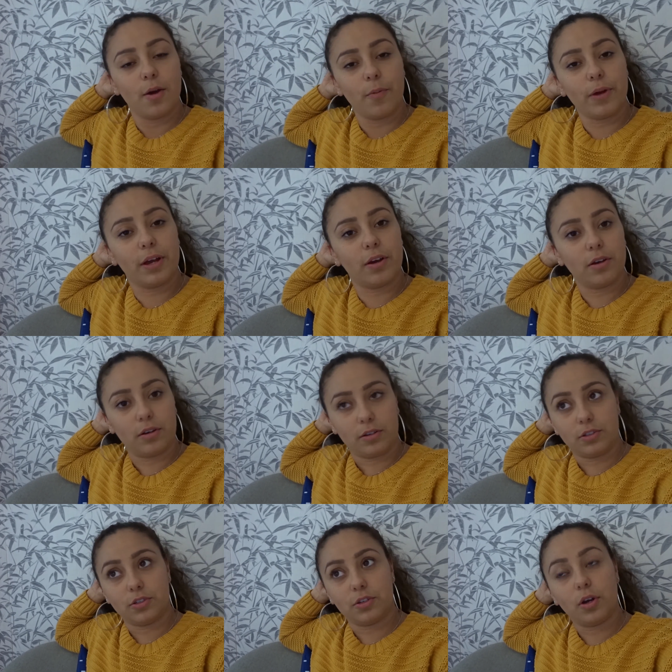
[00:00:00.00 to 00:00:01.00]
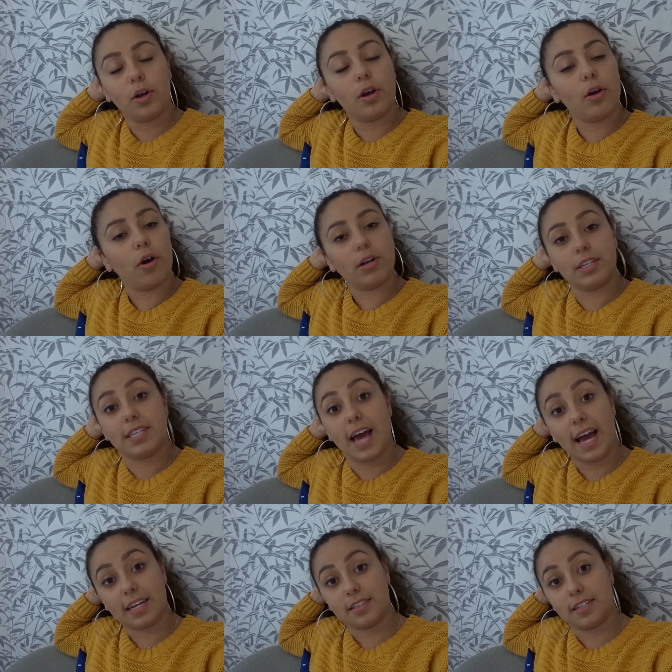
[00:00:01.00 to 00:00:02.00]
we got a
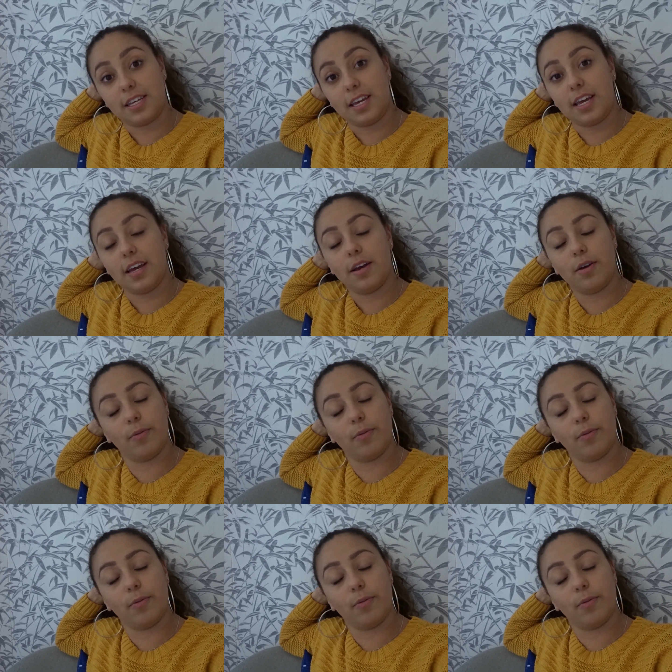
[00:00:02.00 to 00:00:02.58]
taxi.